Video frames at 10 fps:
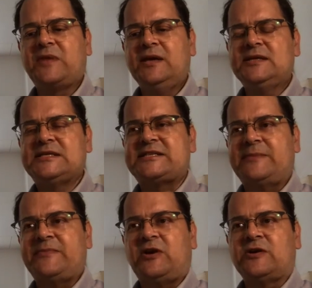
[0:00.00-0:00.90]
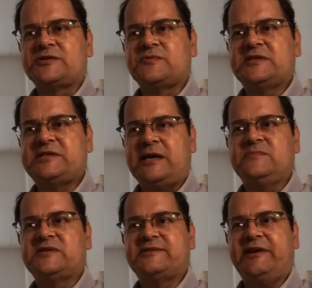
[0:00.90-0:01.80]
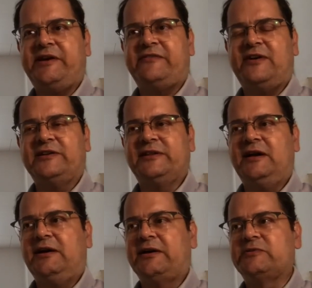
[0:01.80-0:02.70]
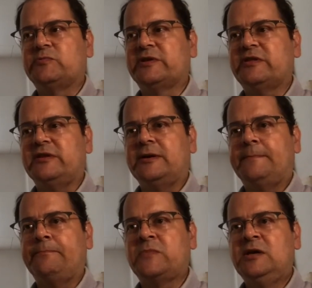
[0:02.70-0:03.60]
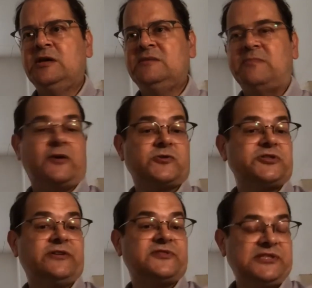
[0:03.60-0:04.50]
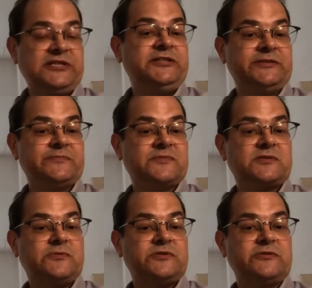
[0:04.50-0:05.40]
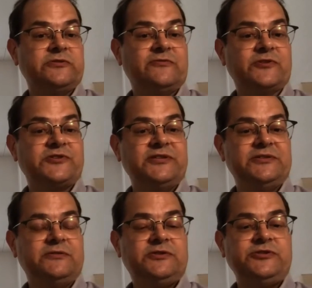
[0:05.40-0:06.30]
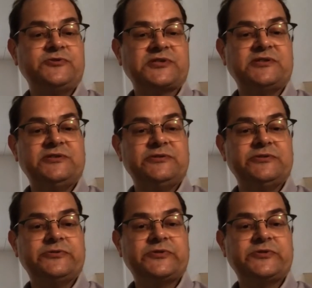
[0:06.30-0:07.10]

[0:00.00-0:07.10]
Seminars we attempted to have online with Microsoft Teams, which our university chooses to use.